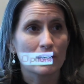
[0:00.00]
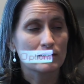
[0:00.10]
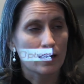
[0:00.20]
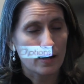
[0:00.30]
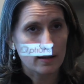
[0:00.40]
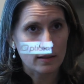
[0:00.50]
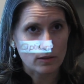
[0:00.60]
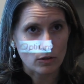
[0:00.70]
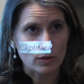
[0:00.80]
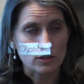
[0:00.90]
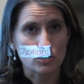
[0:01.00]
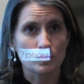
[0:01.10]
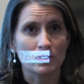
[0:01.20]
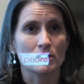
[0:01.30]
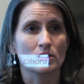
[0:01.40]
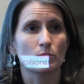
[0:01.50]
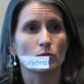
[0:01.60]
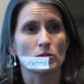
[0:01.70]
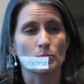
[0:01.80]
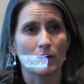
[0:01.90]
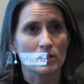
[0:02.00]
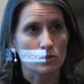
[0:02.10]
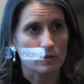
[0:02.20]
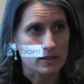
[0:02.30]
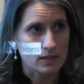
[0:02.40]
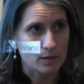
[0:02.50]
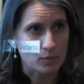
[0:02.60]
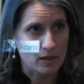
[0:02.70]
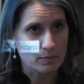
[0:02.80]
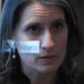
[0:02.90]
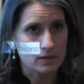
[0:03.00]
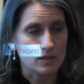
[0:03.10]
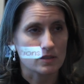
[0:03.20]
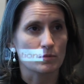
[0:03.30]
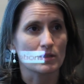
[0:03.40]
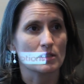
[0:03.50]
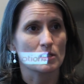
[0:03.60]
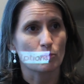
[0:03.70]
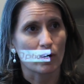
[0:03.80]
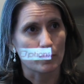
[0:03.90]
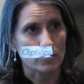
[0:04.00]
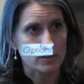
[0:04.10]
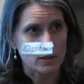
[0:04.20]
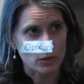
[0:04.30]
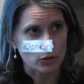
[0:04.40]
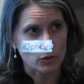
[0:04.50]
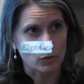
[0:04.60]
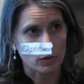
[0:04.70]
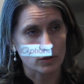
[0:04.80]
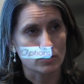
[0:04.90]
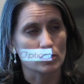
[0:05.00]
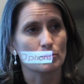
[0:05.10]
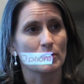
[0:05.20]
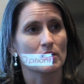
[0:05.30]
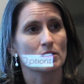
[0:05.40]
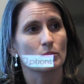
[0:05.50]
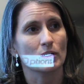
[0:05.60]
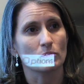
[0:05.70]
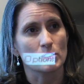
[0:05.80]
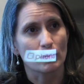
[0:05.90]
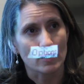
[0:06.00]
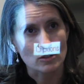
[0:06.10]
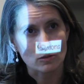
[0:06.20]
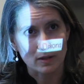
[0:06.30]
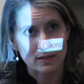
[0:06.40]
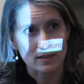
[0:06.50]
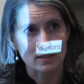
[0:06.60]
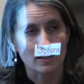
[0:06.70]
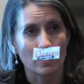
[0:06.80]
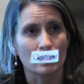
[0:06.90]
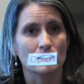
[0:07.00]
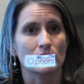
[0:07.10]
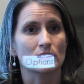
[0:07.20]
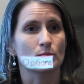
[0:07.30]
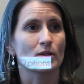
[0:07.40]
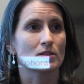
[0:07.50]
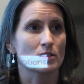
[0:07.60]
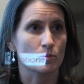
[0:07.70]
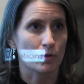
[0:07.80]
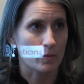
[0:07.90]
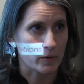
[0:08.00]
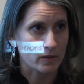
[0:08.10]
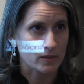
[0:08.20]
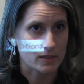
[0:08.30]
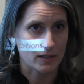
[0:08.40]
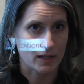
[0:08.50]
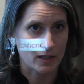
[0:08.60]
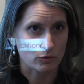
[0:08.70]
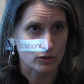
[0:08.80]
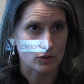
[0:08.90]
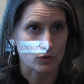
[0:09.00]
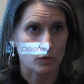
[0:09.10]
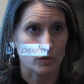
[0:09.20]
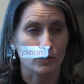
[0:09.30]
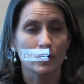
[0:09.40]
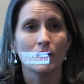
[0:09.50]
like to highlight, though, that just because someone responds to an anti-epileptic doesn't mean this is a primary seizure disorder. Just because somebody responds to an antipsychotic doesn't mean this is a primary psychiatric disorder.